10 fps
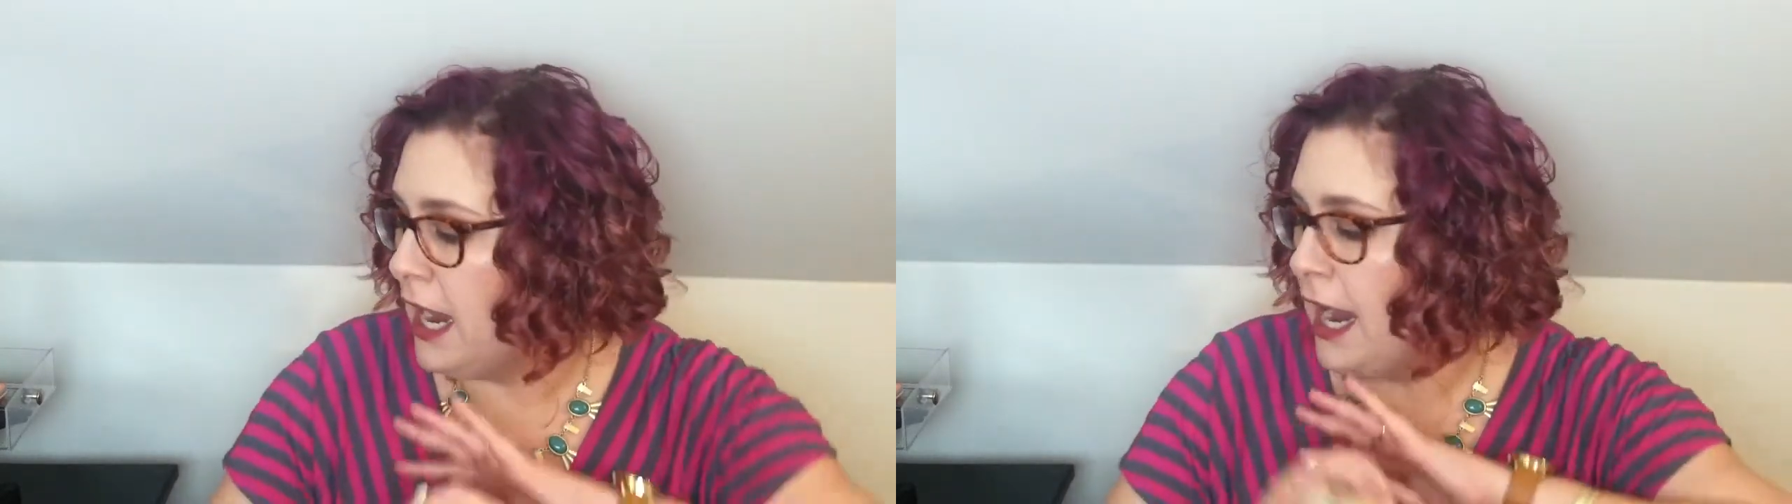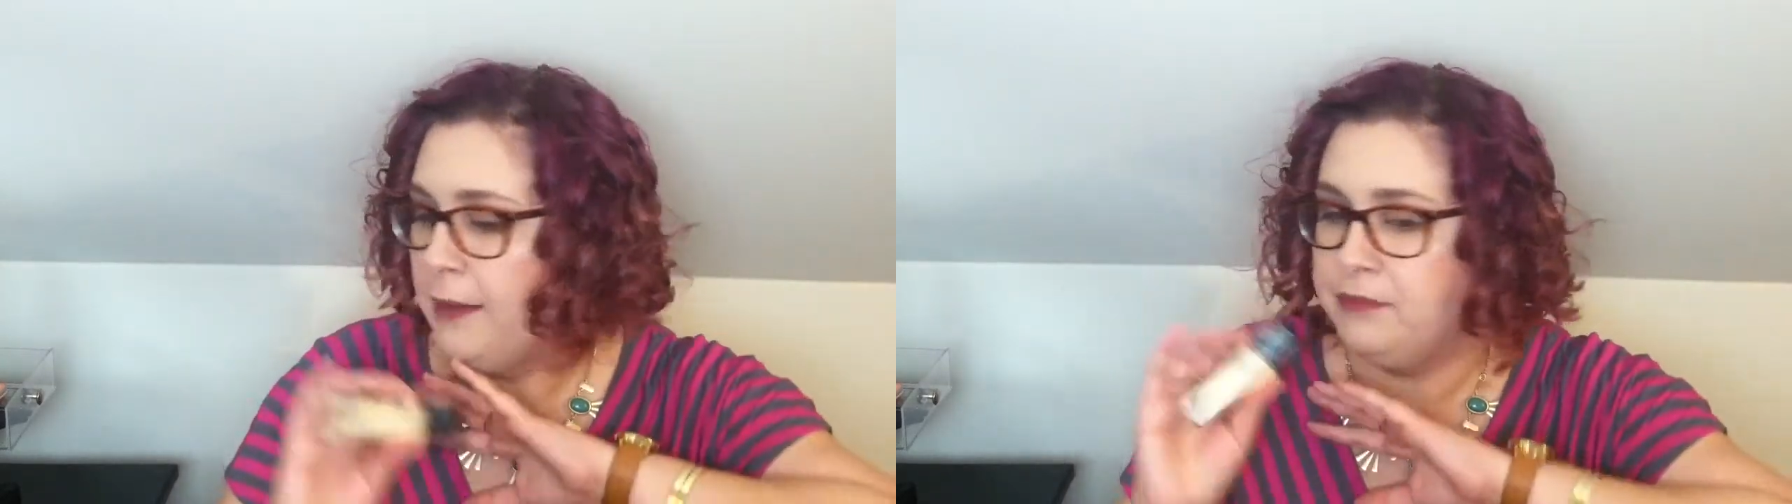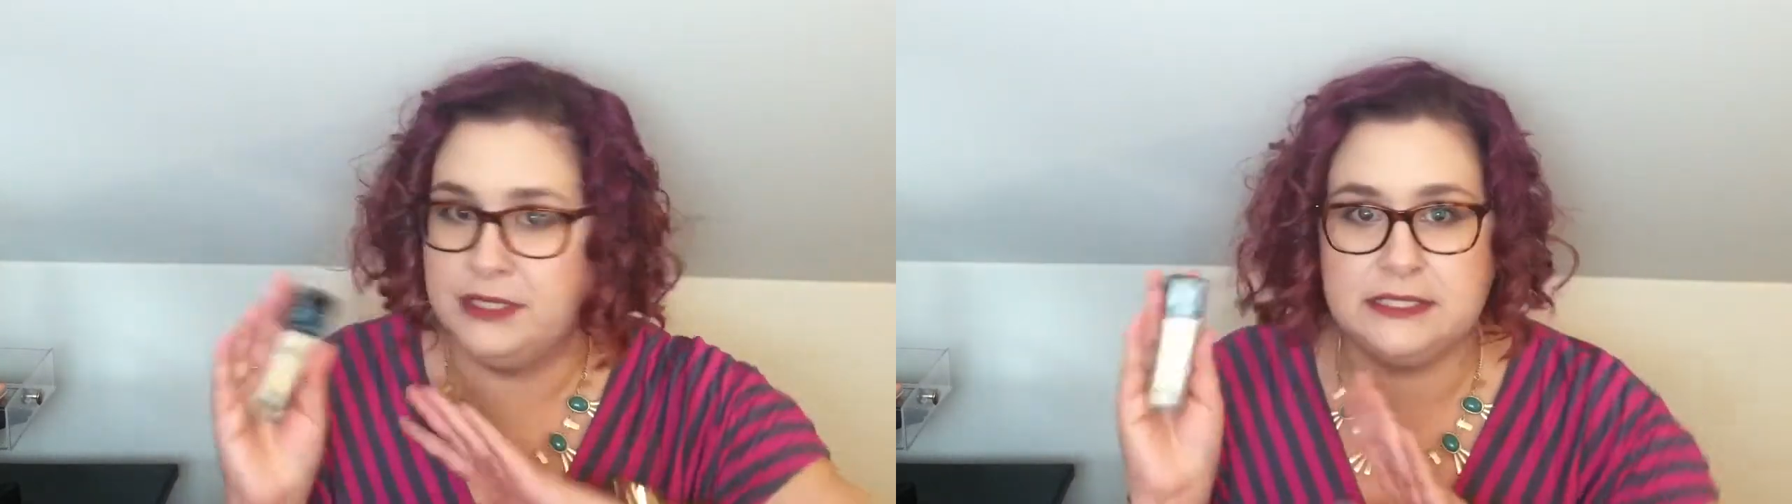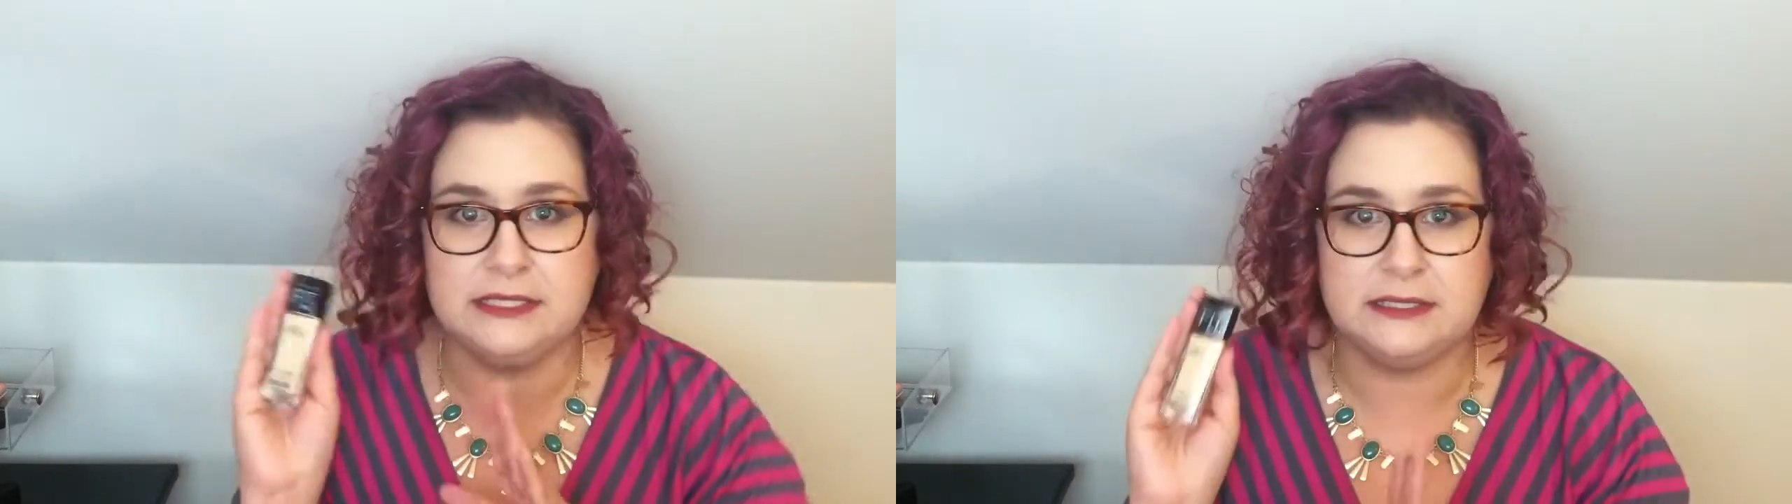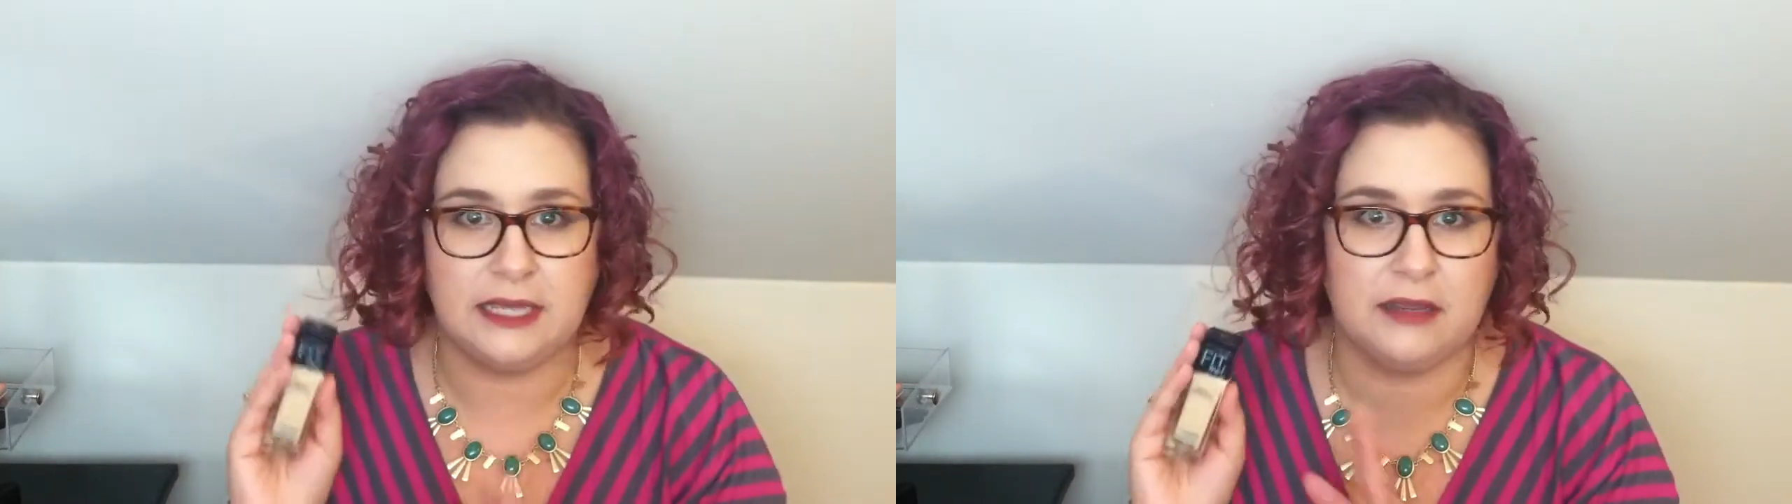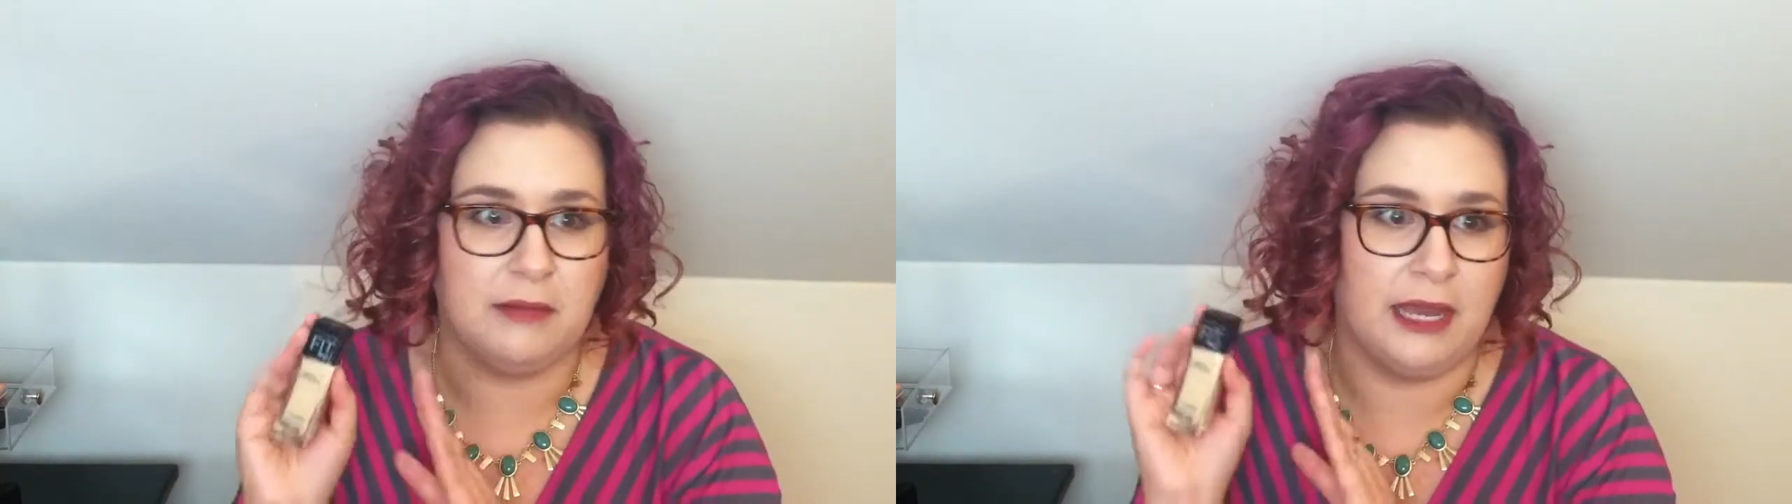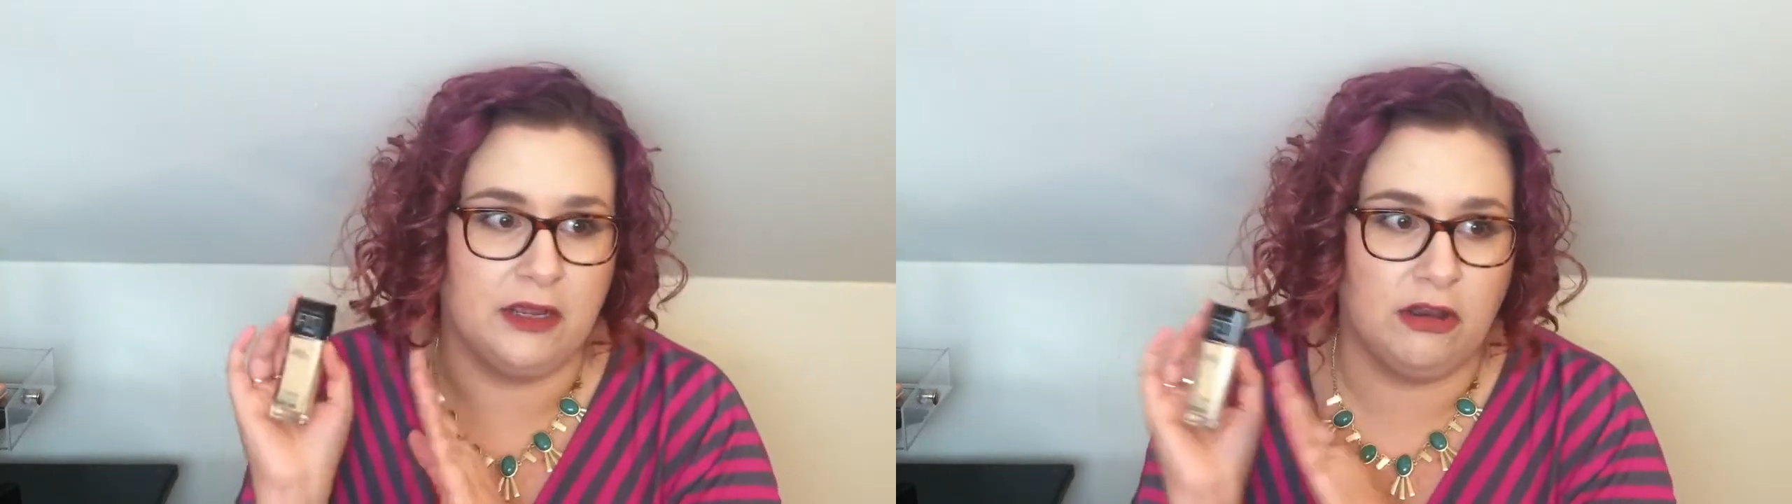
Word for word: Um, this is like my